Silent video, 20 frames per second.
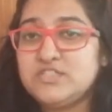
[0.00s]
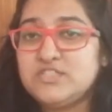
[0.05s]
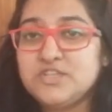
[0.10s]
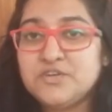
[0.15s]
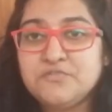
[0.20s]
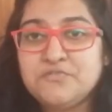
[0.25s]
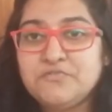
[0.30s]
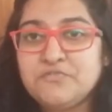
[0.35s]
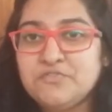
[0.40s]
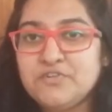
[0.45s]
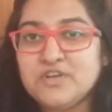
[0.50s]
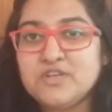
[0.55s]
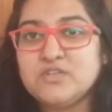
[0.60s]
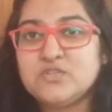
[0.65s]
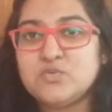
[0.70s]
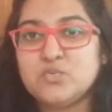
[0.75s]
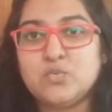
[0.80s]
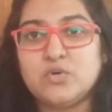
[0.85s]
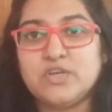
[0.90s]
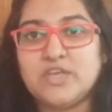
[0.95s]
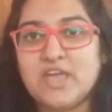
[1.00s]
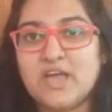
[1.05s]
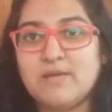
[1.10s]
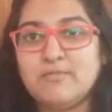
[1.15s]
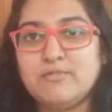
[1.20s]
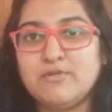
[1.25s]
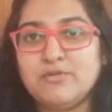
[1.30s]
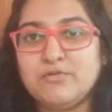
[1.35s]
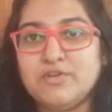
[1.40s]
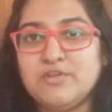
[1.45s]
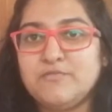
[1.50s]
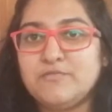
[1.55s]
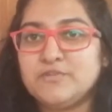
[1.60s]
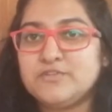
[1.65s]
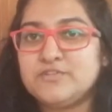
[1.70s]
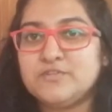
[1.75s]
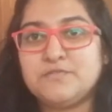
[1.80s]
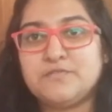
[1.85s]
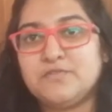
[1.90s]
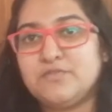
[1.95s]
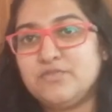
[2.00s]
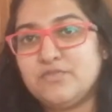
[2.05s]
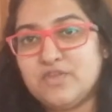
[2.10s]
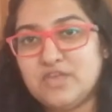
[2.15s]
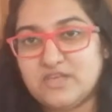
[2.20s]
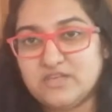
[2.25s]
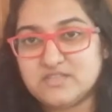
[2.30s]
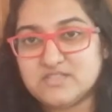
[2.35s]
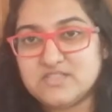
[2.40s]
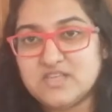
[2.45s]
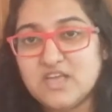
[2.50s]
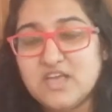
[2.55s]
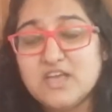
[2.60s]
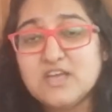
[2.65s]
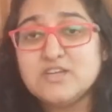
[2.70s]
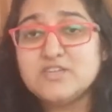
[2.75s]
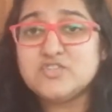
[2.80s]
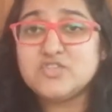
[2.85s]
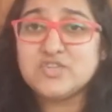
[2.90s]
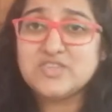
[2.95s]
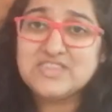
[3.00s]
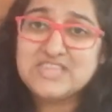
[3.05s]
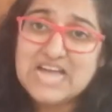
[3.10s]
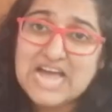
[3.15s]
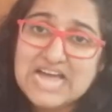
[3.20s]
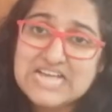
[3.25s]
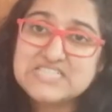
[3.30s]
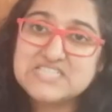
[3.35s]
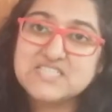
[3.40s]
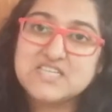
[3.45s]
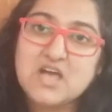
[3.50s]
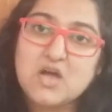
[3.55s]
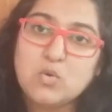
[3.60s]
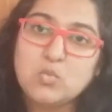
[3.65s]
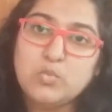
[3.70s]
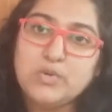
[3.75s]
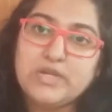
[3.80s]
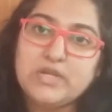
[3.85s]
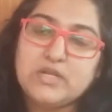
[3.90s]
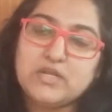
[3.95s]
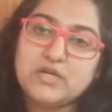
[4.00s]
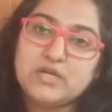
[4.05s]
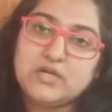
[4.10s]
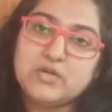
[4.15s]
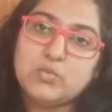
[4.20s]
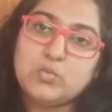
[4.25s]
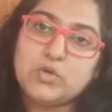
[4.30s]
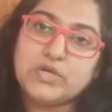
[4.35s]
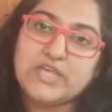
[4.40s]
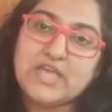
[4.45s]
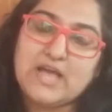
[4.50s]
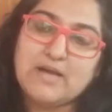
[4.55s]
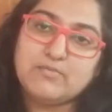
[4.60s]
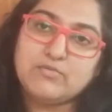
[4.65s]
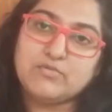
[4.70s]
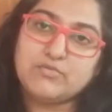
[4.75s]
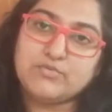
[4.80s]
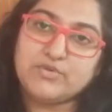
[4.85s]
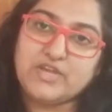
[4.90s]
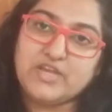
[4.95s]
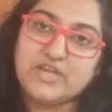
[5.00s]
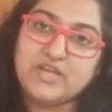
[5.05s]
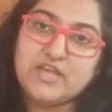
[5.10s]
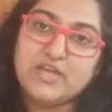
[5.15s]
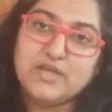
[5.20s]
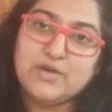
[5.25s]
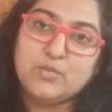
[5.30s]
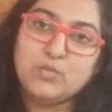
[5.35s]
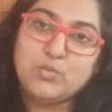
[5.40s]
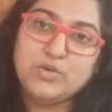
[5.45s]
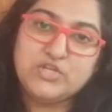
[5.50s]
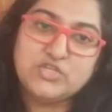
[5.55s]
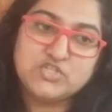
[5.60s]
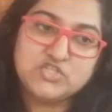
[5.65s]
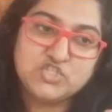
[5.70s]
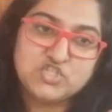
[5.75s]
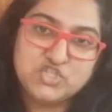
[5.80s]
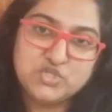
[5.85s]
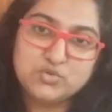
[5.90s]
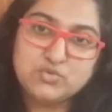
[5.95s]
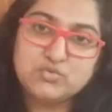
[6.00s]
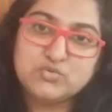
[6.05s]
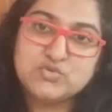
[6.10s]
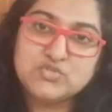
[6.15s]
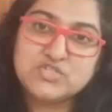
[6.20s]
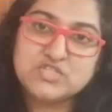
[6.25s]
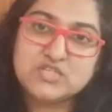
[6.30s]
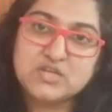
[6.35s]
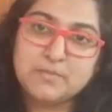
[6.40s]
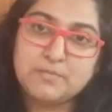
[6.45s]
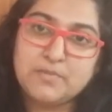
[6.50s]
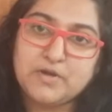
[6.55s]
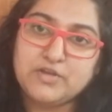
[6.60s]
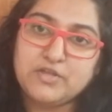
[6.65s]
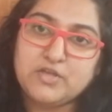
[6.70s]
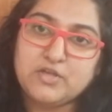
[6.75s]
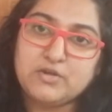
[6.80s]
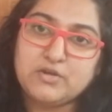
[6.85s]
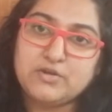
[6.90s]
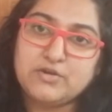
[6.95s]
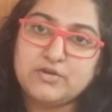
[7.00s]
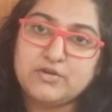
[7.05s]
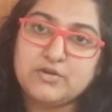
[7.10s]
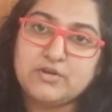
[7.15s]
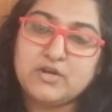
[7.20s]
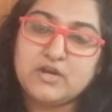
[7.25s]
Different vocabulary for different things. So that's how we learn vocabulary. We choose a particular